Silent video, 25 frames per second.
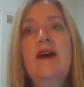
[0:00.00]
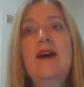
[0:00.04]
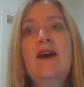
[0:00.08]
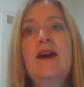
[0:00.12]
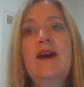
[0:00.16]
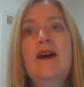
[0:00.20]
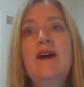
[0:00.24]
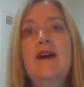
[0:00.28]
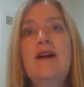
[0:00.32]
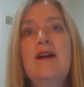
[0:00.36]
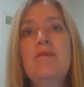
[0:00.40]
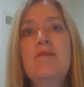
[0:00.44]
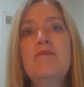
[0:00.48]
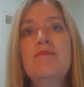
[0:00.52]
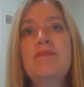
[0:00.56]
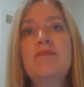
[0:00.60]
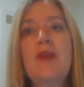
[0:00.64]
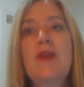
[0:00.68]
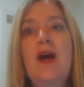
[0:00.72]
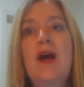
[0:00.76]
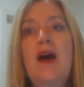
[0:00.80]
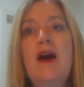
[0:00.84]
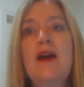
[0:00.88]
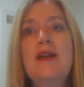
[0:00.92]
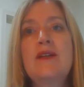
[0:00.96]

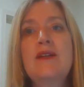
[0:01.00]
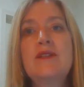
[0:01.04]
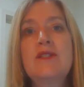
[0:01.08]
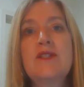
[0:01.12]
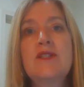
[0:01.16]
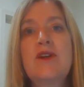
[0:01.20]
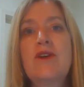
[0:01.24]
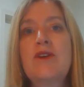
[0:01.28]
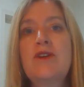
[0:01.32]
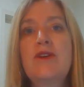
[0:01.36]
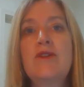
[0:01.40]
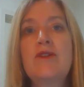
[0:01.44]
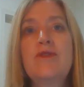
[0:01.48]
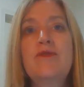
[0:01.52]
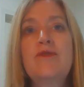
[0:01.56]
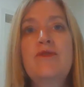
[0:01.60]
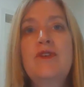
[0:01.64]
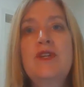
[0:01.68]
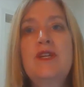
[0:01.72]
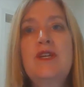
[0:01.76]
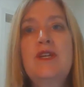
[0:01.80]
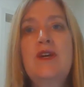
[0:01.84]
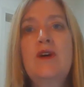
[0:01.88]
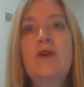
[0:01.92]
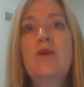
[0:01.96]
I saw your
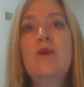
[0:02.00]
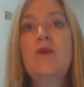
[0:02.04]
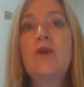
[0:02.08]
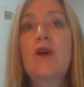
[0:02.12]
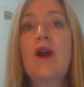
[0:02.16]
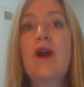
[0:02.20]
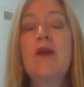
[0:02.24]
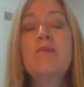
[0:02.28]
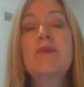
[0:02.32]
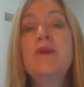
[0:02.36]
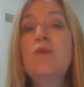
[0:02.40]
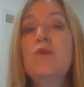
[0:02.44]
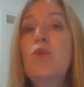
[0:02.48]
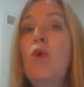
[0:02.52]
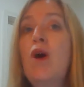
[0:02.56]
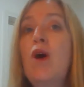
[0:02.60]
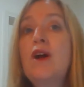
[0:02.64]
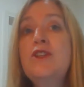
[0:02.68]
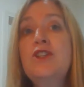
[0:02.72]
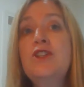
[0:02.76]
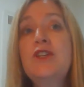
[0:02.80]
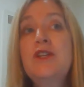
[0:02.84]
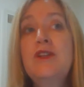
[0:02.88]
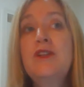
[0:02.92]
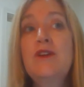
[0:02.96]
video, or I've been
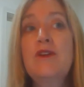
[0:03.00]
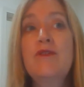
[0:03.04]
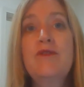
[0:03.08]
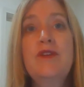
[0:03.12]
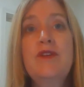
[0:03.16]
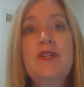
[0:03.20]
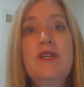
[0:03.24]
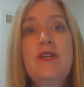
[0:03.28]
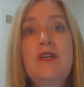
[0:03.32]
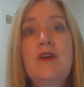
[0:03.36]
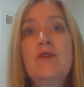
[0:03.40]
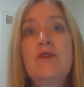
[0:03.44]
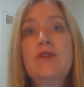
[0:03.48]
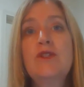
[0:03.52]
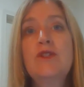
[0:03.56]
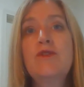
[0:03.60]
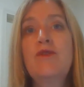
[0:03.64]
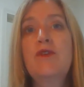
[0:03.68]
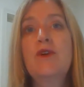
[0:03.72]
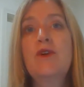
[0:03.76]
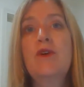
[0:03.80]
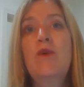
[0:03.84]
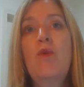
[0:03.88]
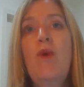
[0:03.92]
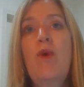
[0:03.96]
watching your videos
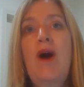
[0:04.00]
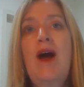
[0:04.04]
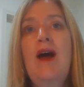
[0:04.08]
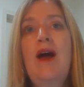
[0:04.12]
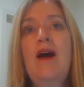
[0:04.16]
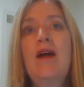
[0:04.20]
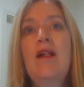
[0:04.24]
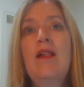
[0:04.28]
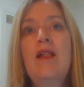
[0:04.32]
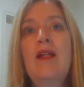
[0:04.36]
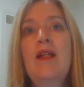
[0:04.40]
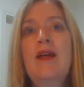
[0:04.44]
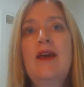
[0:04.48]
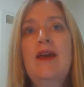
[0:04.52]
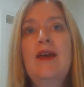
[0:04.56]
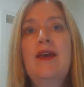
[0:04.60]
for a while,